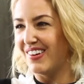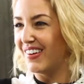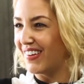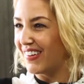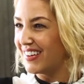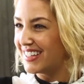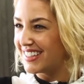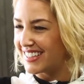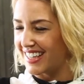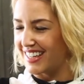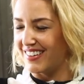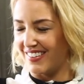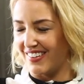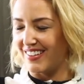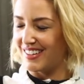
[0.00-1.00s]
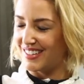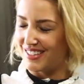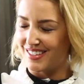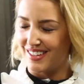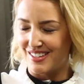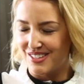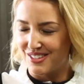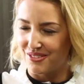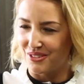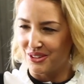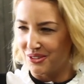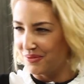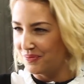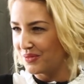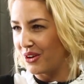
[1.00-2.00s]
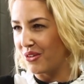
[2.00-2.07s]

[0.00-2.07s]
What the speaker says: No, honestly, no, that's a real